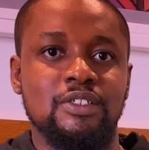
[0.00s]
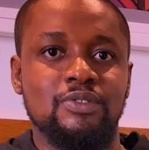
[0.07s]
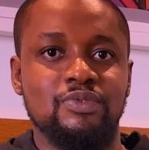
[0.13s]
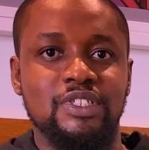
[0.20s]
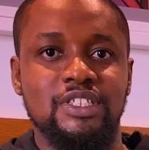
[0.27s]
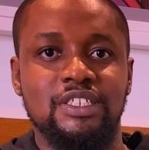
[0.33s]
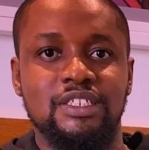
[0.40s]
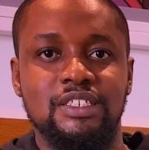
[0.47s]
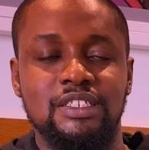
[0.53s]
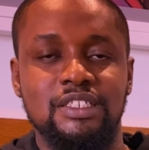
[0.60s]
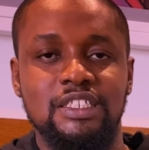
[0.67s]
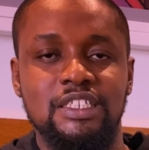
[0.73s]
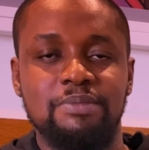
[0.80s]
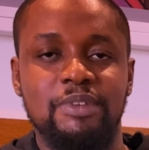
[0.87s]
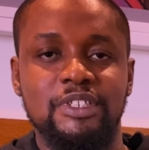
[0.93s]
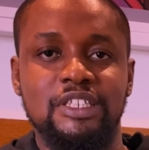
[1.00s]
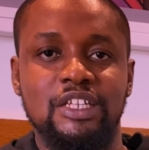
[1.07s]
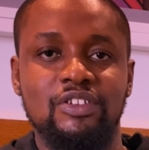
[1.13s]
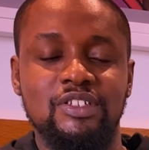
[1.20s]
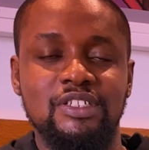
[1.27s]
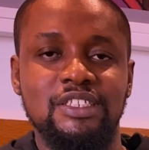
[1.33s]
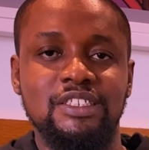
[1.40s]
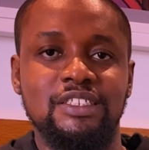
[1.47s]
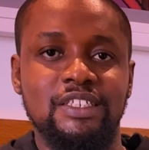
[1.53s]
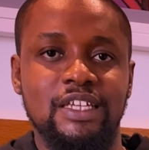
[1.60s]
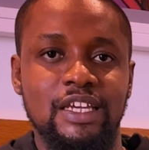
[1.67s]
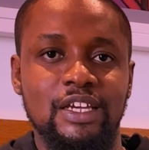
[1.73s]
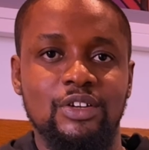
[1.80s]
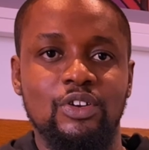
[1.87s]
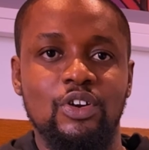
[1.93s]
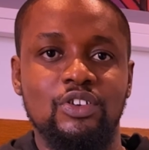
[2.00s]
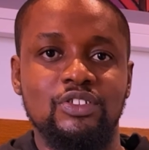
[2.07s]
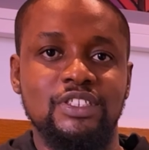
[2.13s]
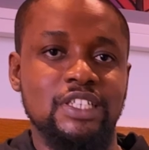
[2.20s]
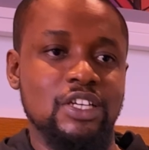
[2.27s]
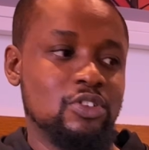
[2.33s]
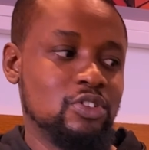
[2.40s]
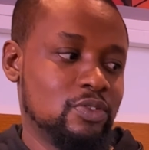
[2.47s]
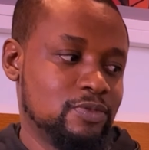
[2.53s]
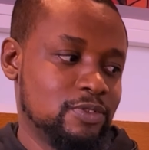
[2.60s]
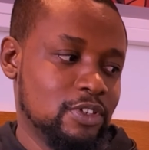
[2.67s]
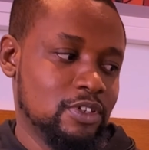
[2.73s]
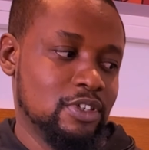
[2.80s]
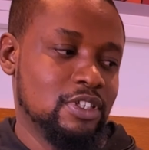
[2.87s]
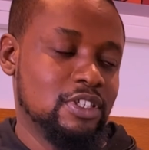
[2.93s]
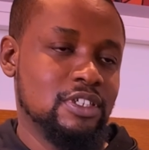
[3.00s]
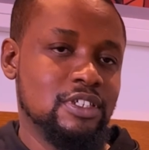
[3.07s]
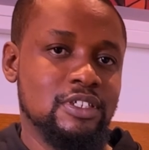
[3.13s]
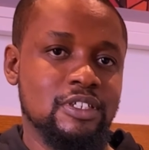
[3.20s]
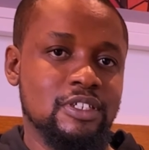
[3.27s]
with the pentatonic scale on circle of third.